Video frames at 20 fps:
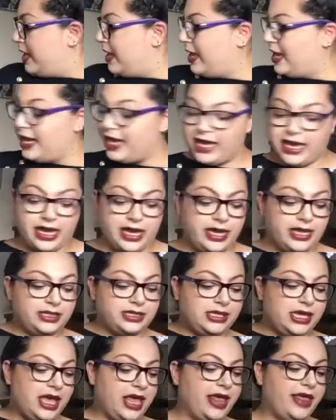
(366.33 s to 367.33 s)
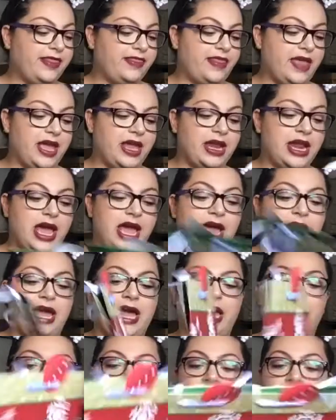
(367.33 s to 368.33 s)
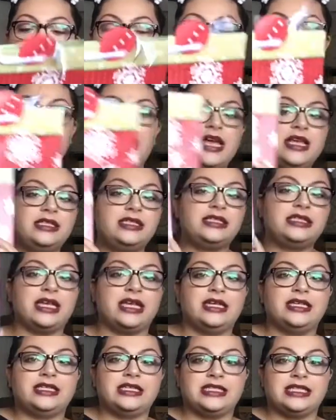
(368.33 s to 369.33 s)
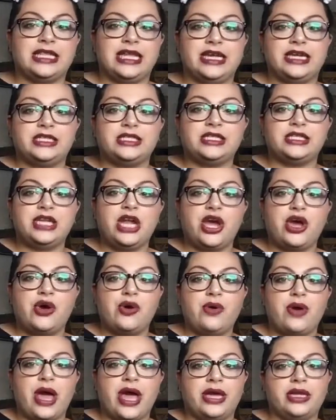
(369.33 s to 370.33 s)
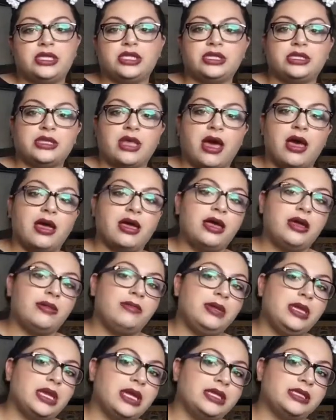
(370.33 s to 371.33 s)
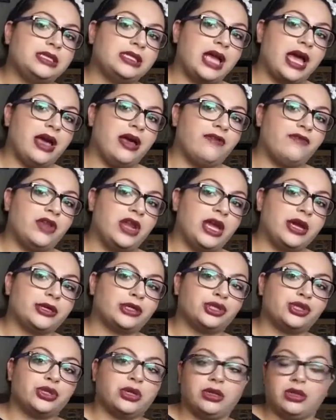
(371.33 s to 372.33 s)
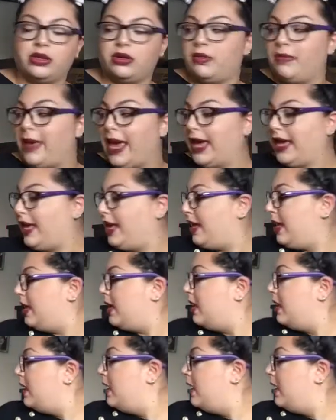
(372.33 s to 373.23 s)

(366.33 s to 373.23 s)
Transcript: And then I got this, and this is Let It Snow. I just thought it'd be nice to have an extra little baggie.